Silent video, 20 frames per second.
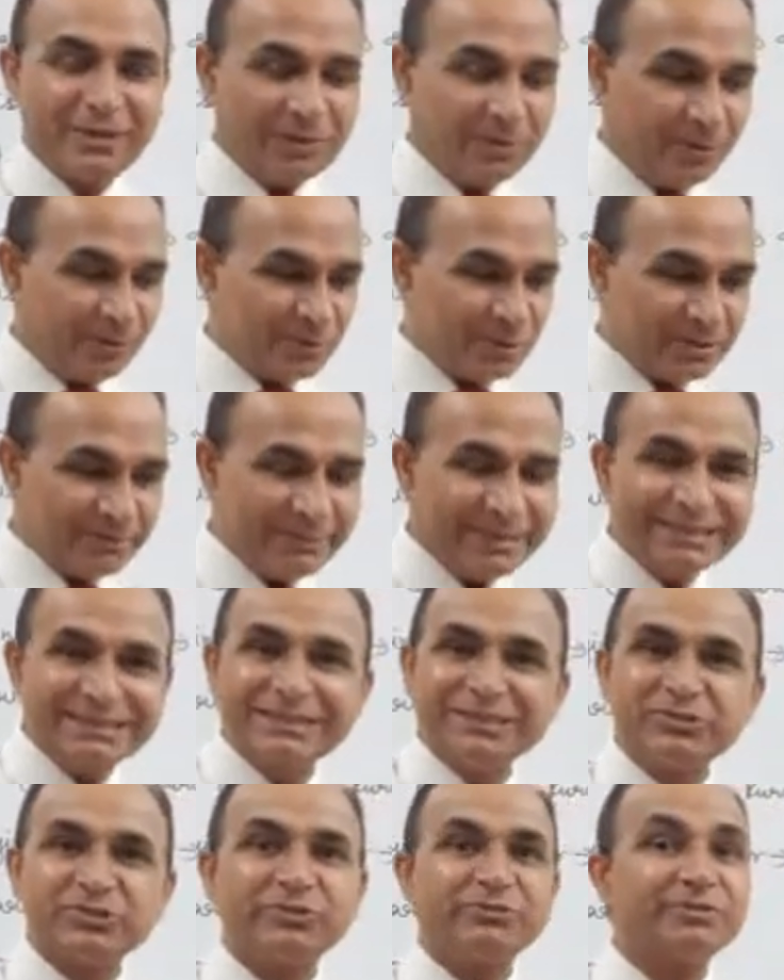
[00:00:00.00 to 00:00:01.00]
On the
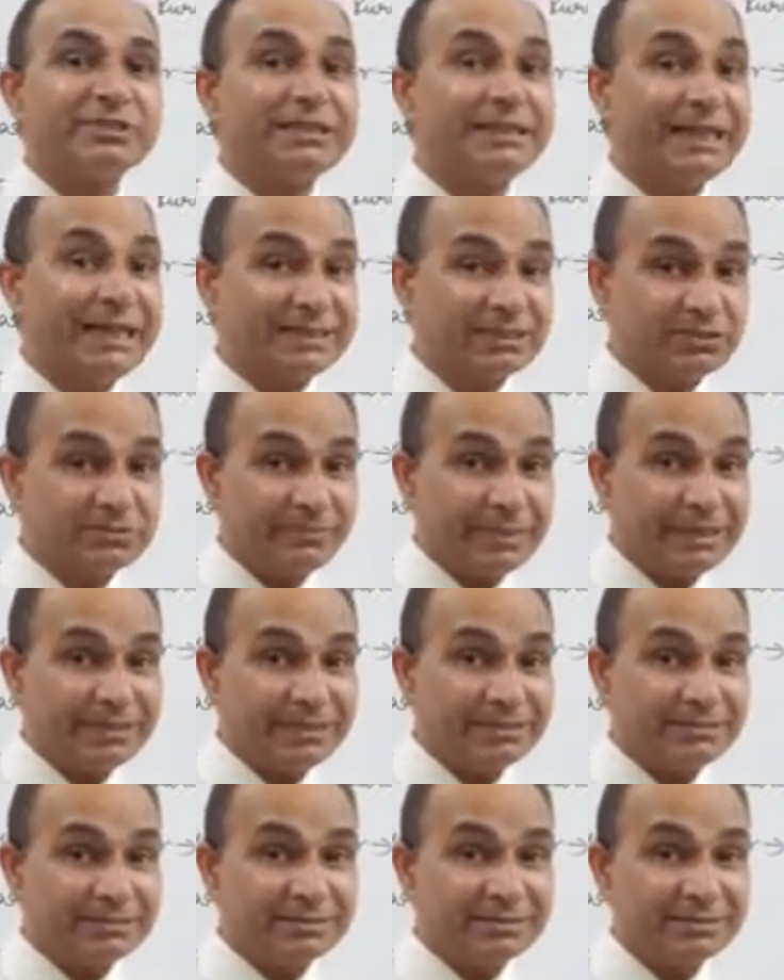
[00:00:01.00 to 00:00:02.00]
basis of the ledger
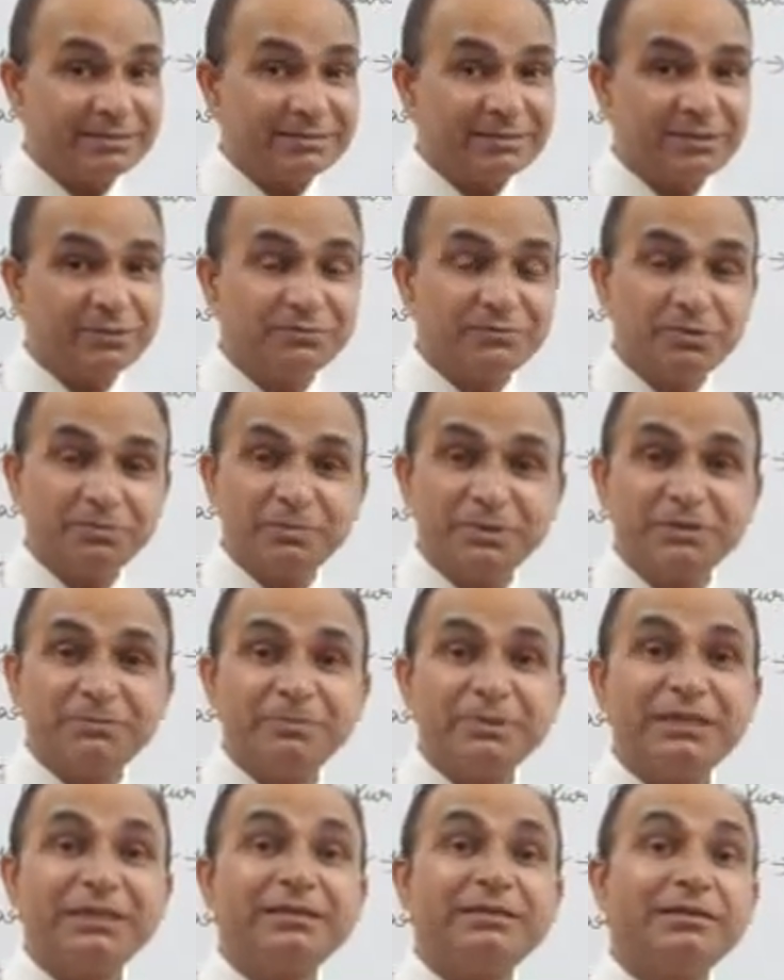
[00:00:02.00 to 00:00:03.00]
balances, we
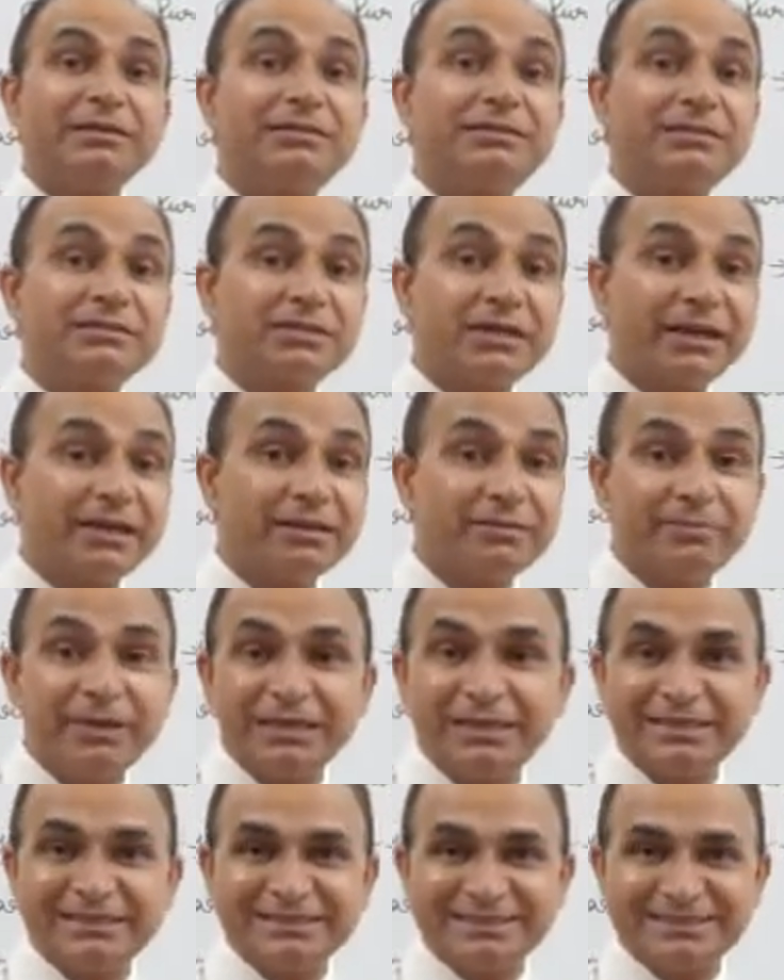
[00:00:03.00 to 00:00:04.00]
prepare a trial
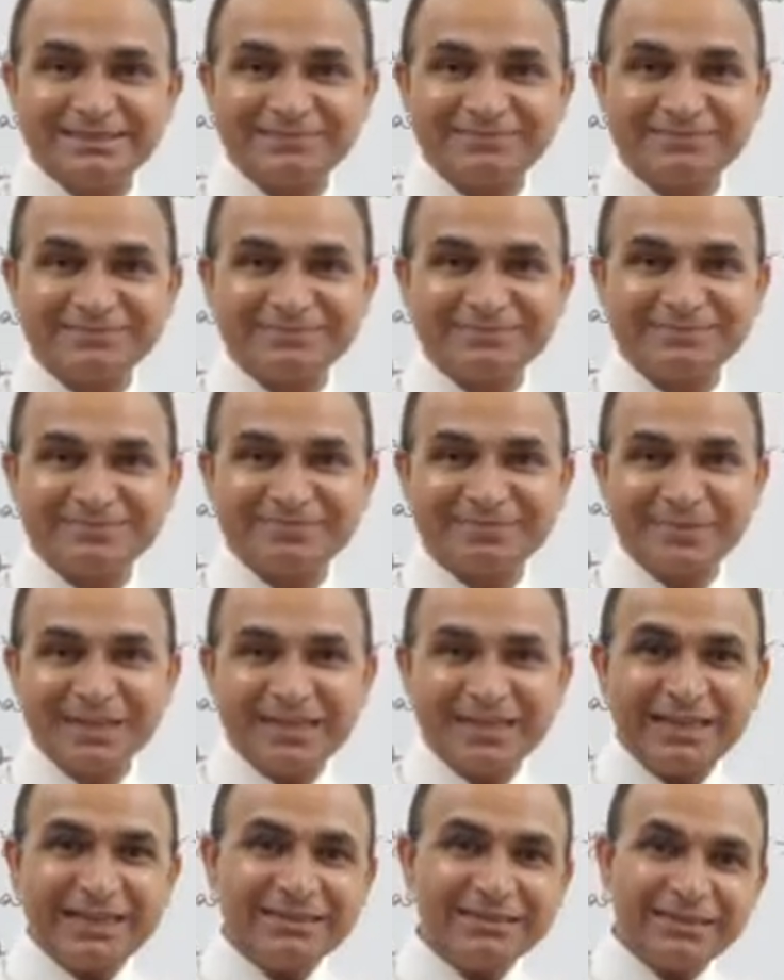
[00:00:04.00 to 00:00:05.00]
balance,
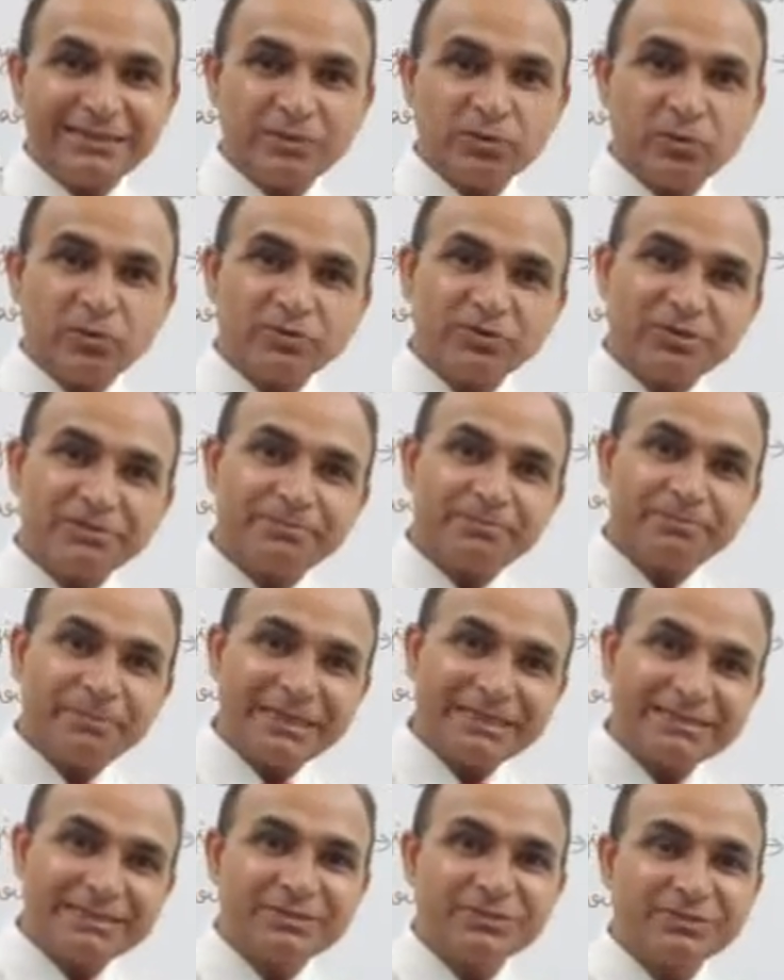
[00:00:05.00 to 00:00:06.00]
and then on the
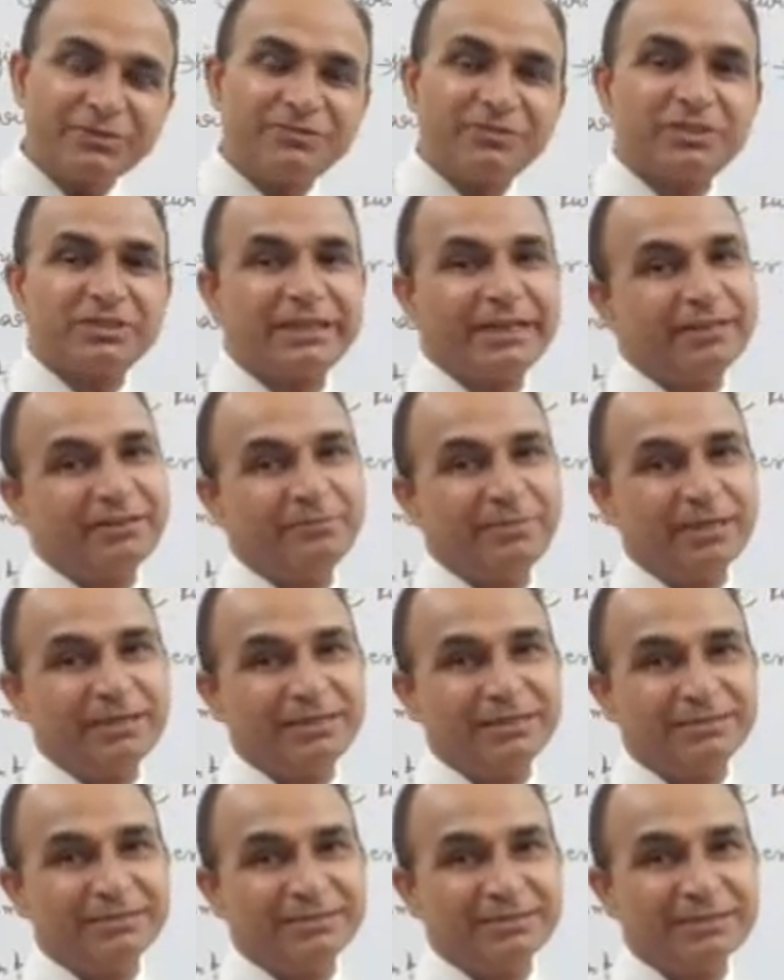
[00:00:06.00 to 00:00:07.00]
basis of trial
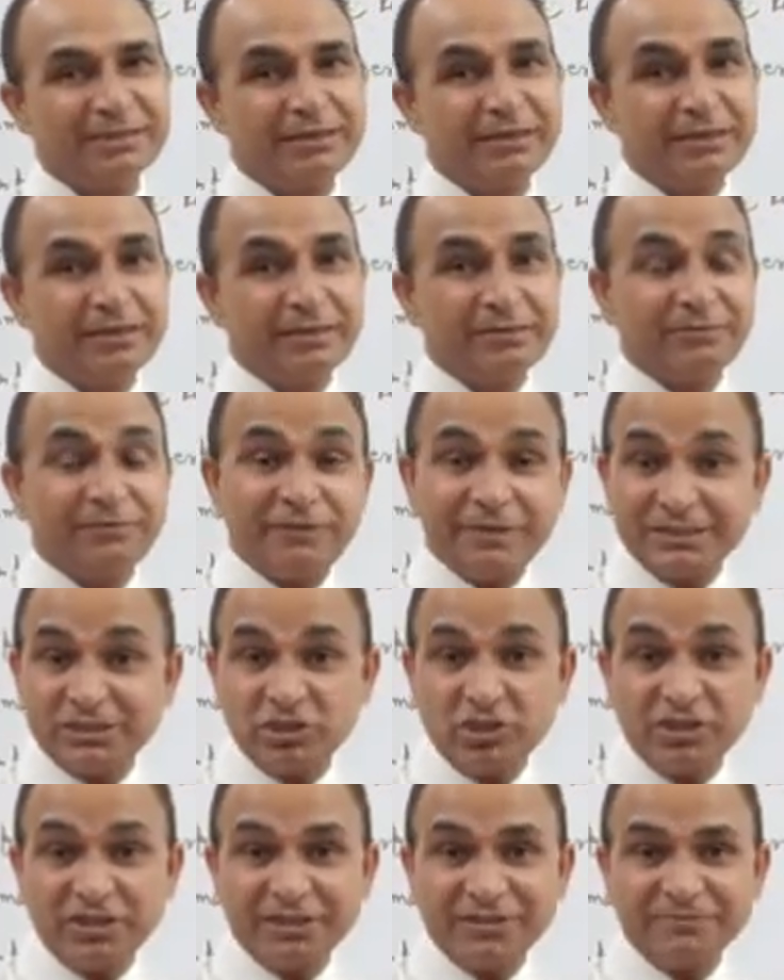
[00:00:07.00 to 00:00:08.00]
balance,
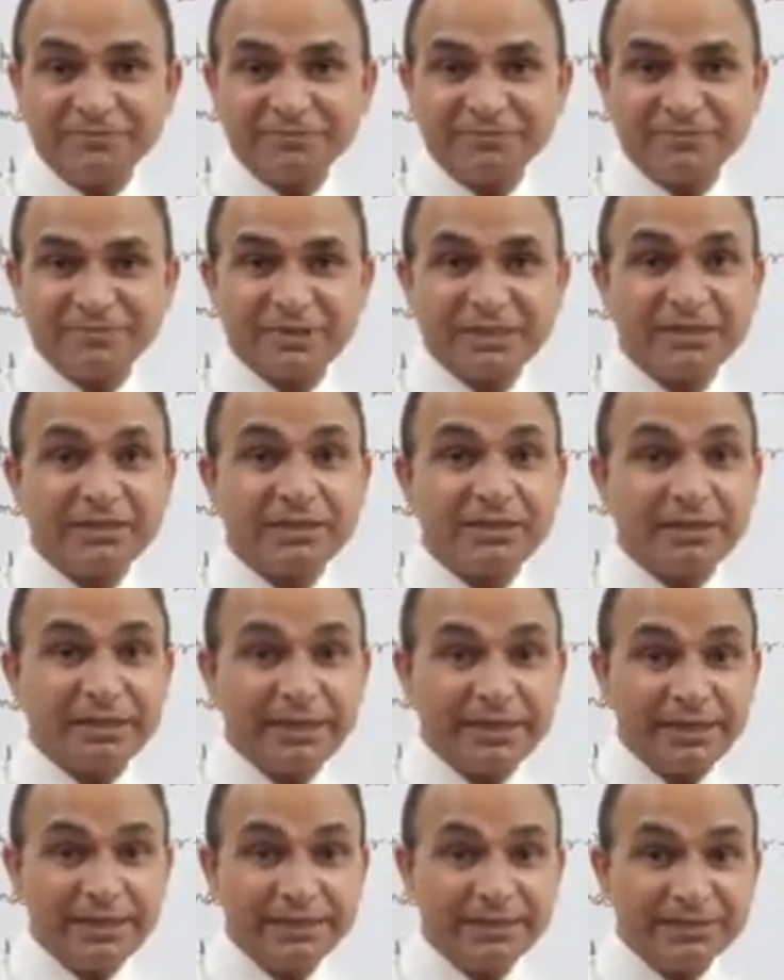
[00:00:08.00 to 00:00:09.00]
firstly,
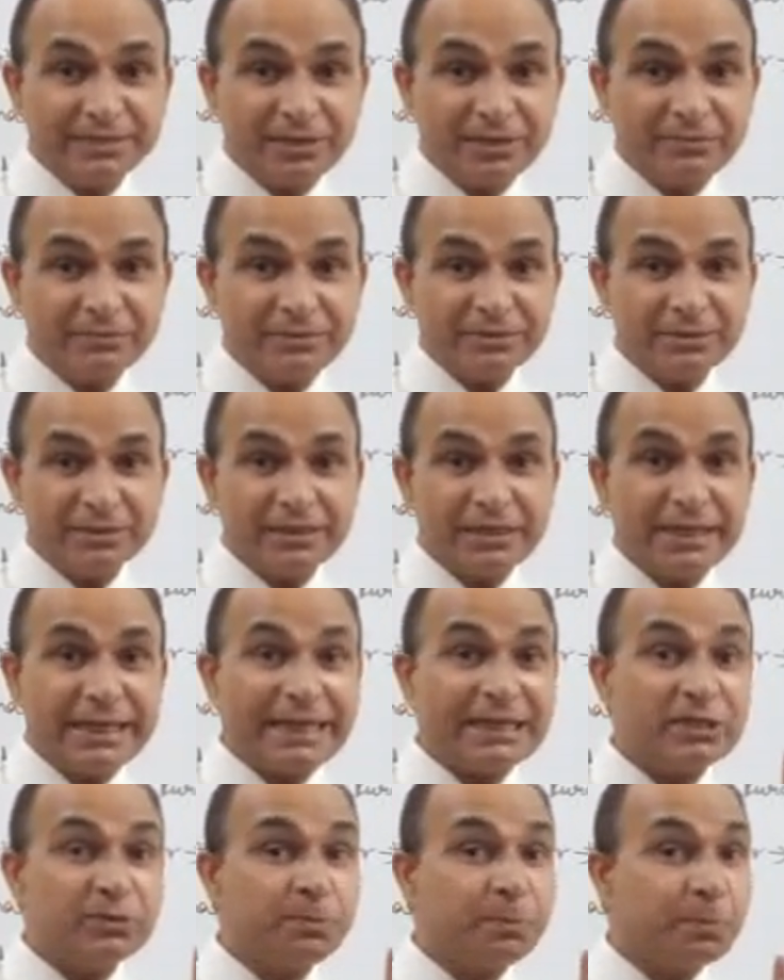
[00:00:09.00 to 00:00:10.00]
trading account
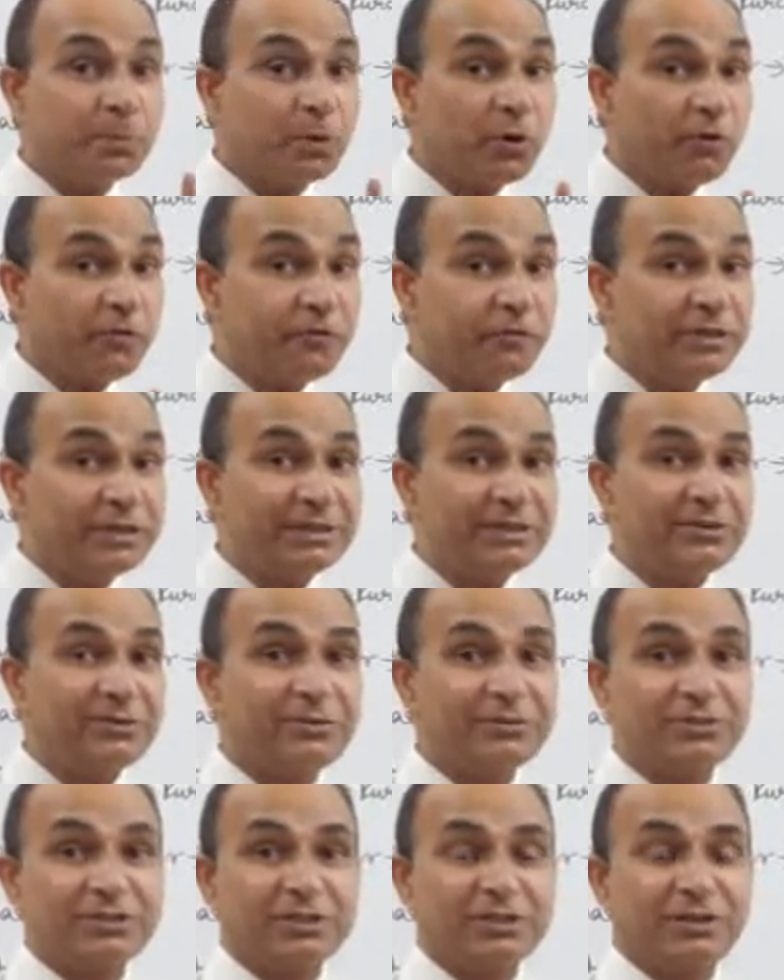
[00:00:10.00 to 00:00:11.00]
and profit and
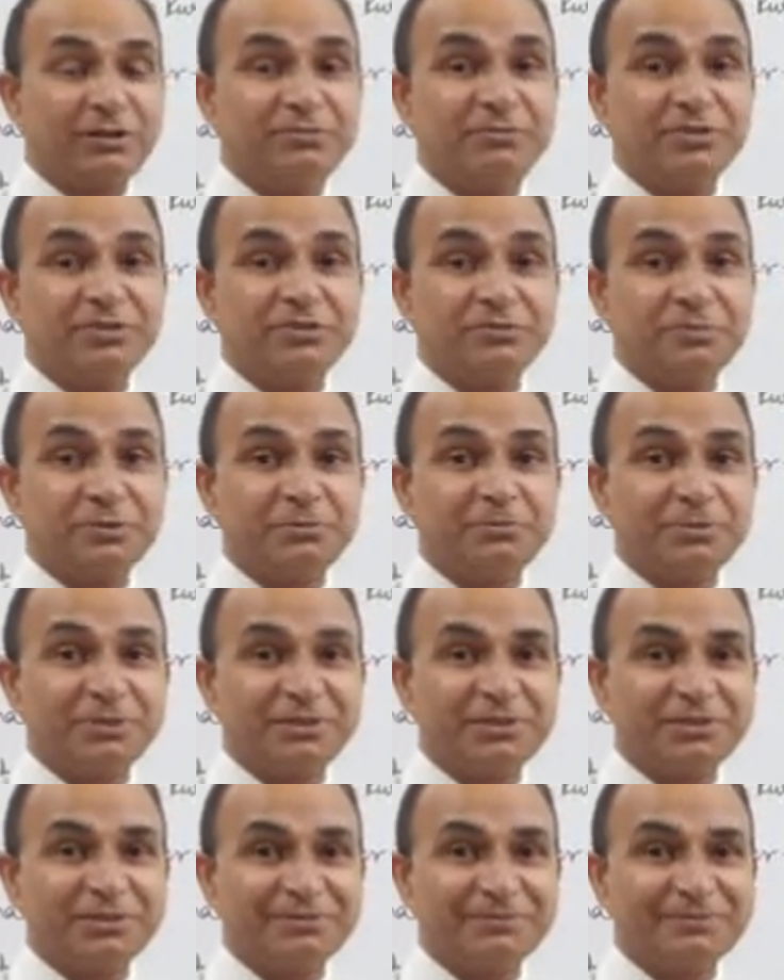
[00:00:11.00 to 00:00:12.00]
loss account is
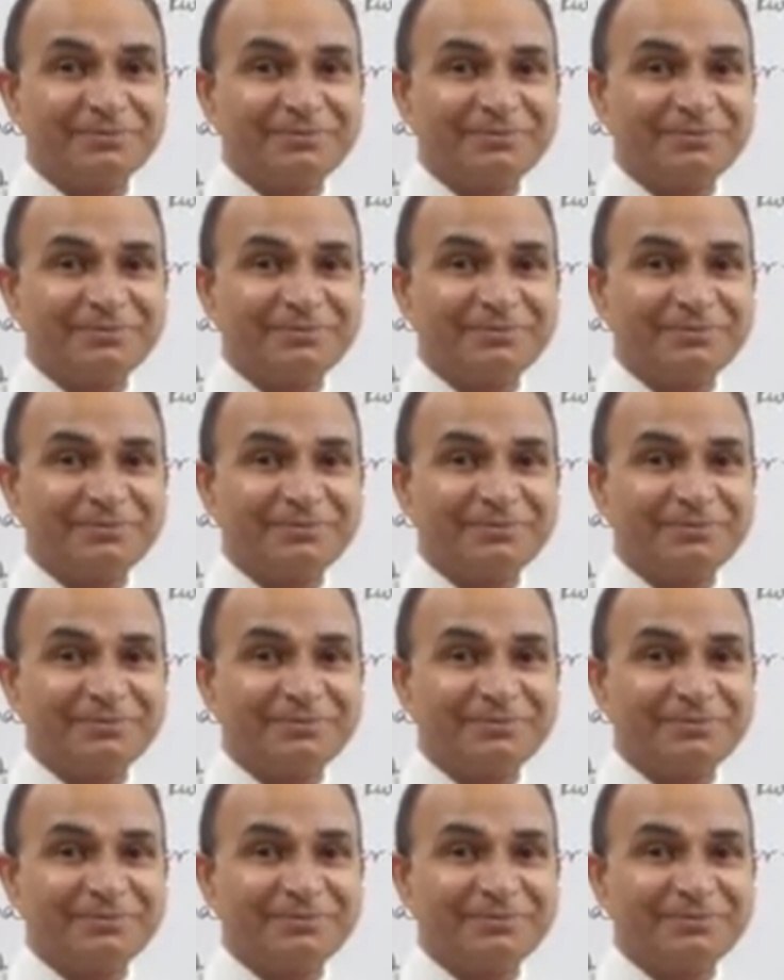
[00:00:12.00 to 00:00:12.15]
prepared.